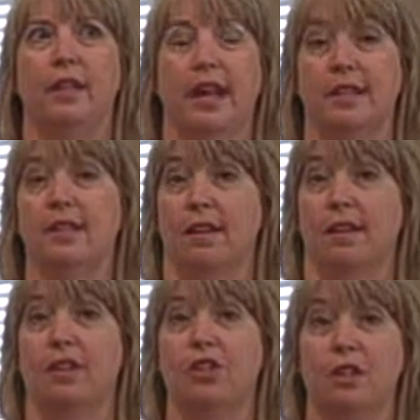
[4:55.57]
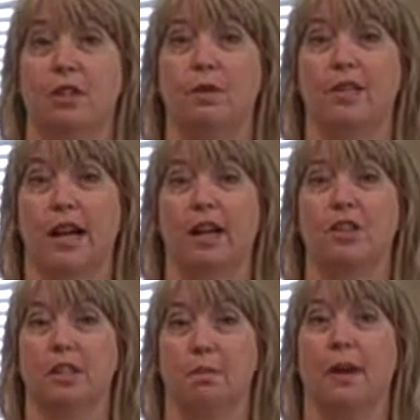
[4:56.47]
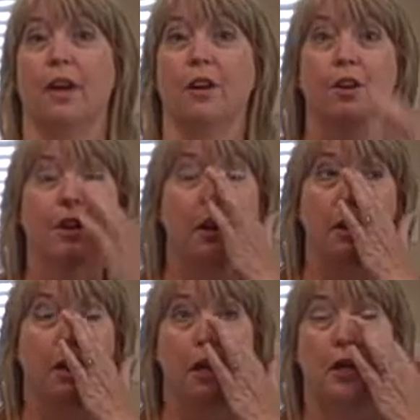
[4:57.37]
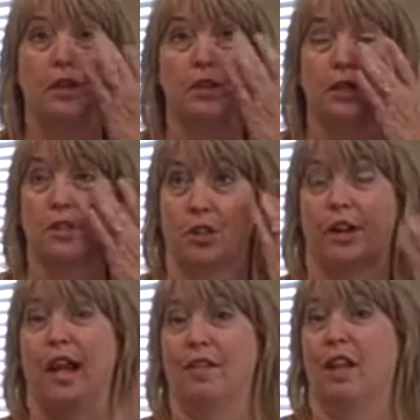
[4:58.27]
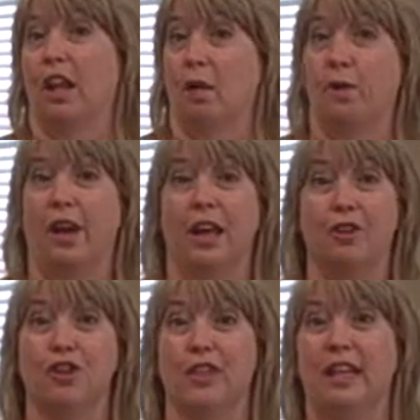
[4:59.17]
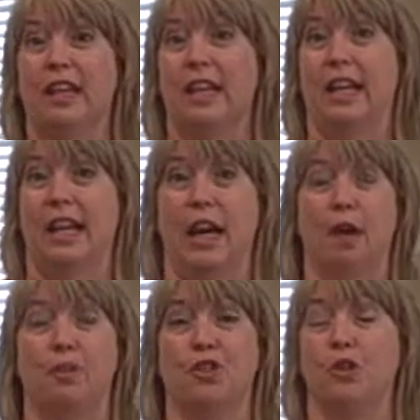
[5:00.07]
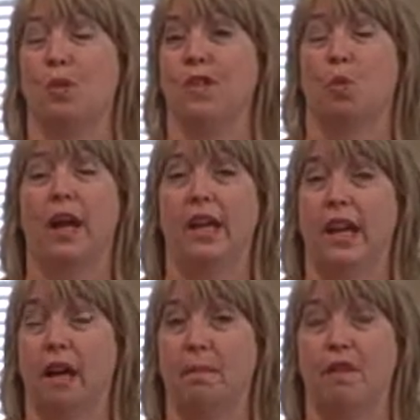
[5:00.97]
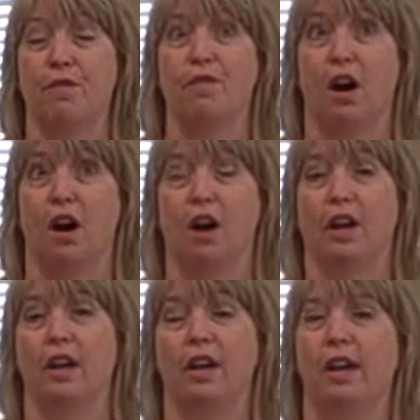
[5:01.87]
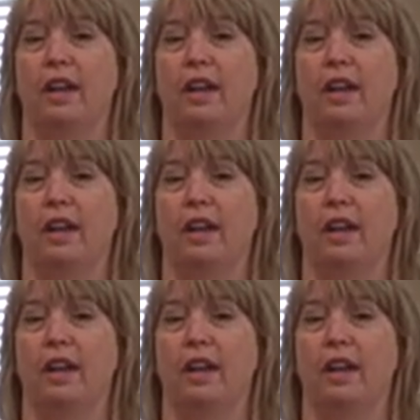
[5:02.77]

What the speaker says: Thanksgiving, she was actually better she started having a lot more energy and getting up, and she wasn't waking up in a fog.